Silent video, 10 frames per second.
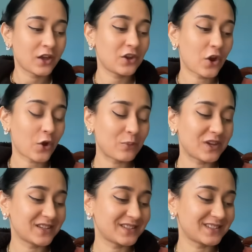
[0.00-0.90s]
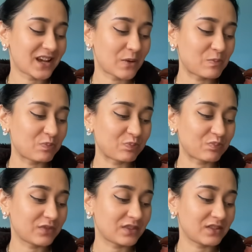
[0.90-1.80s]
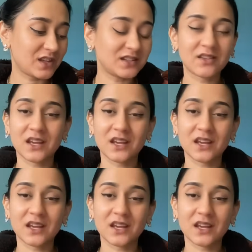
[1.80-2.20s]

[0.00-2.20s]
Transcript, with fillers: you know, because um, these are